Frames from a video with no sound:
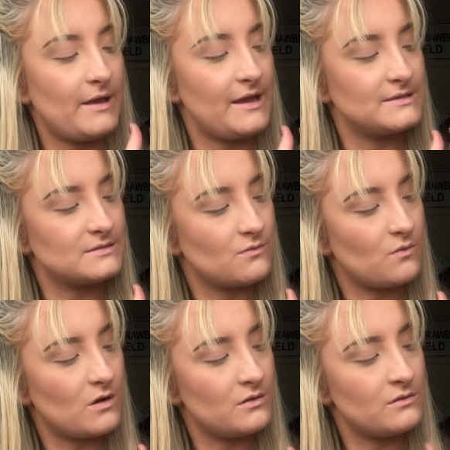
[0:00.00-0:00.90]
base
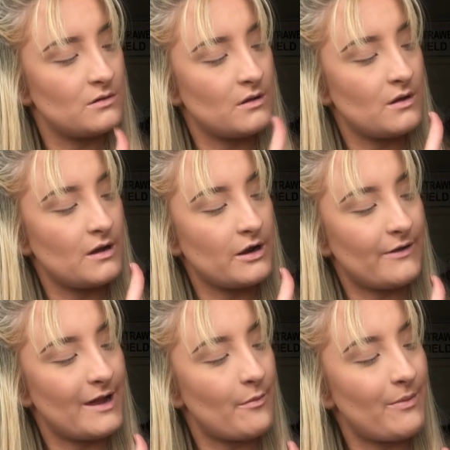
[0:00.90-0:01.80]
one. Now
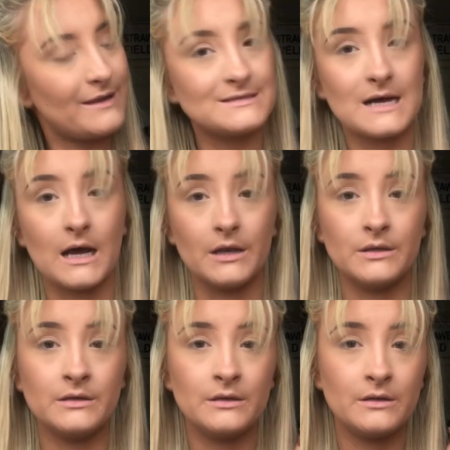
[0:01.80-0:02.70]
I am a bit
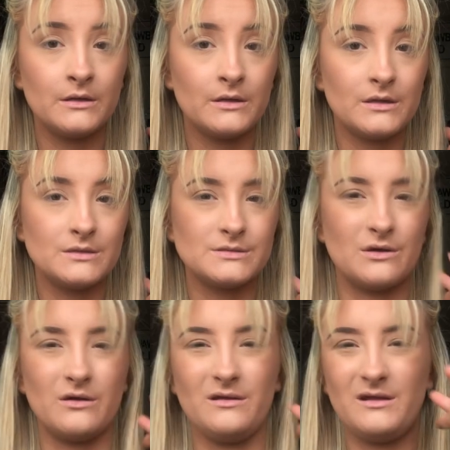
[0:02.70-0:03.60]
tanned,
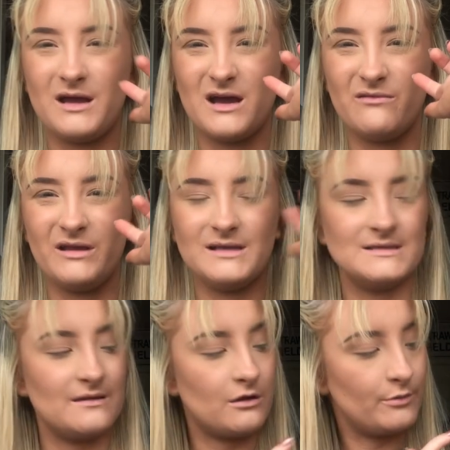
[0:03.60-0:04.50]
so you can't really
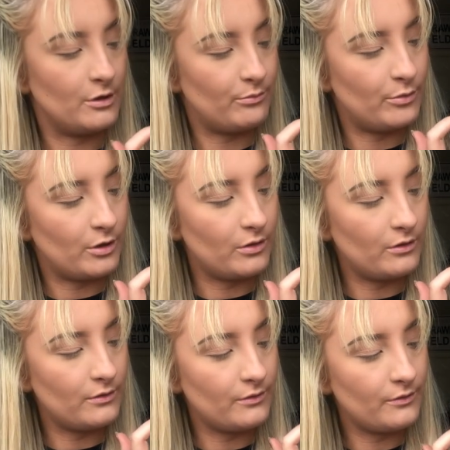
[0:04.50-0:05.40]
see that coming up, but
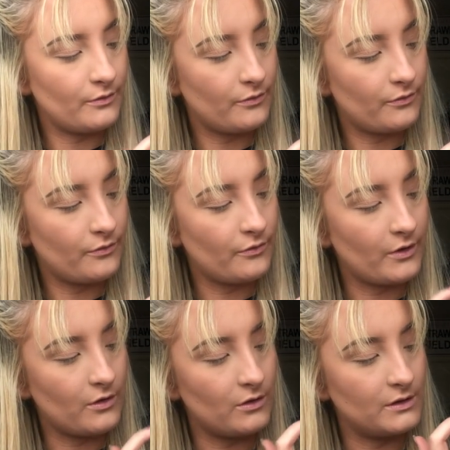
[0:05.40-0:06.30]

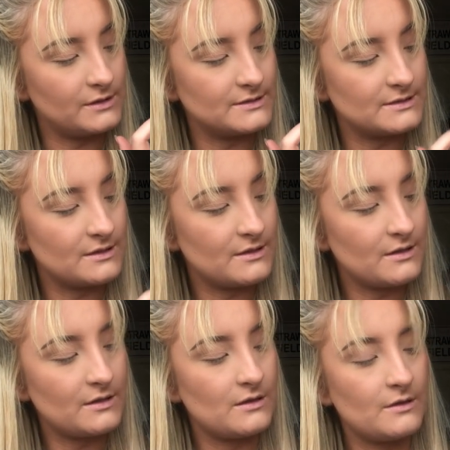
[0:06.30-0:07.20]
the colors,
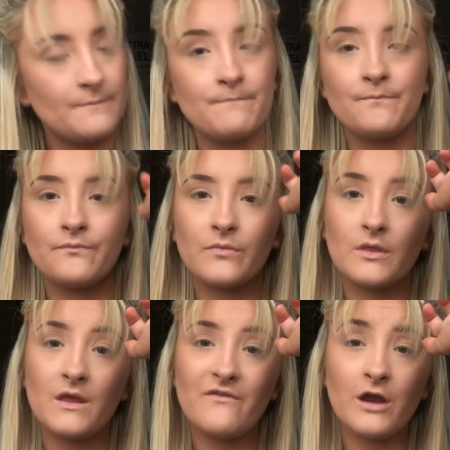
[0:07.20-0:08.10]

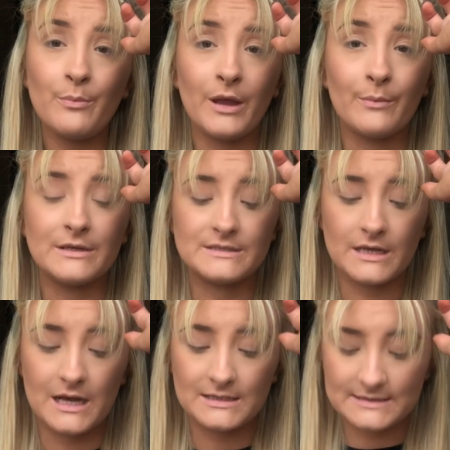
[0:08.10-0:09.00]
they're very
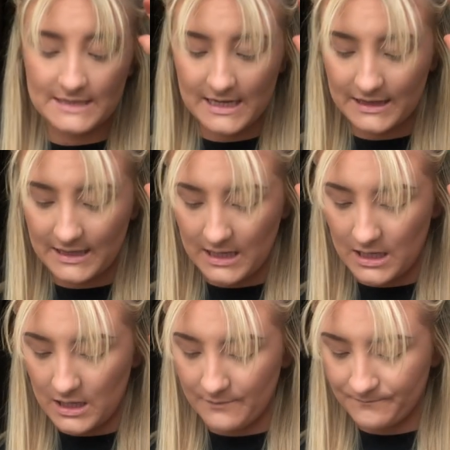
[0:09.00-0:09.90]
pigmented. I'd say
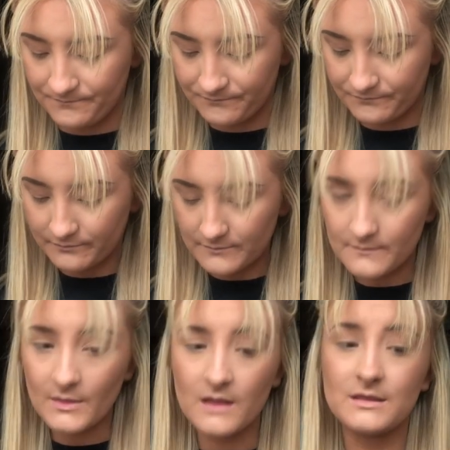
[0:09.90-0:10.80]

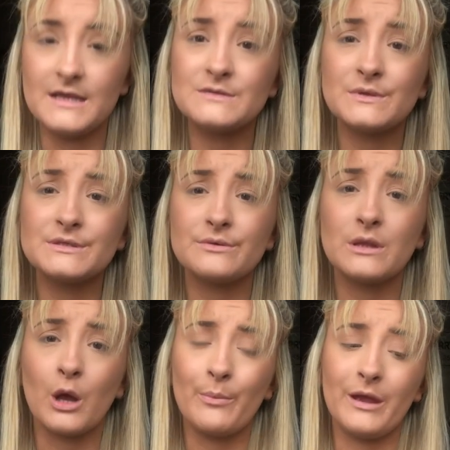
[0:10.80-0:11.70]
these ones are a
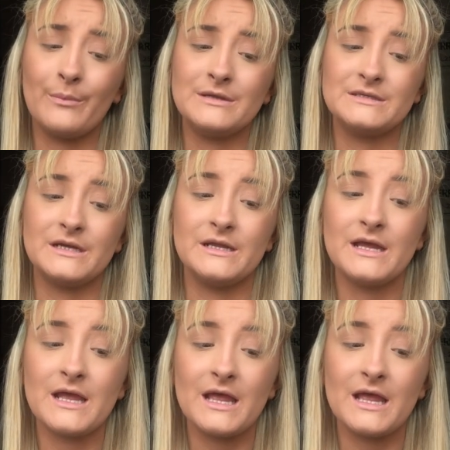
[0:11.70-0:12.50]
lot pigmented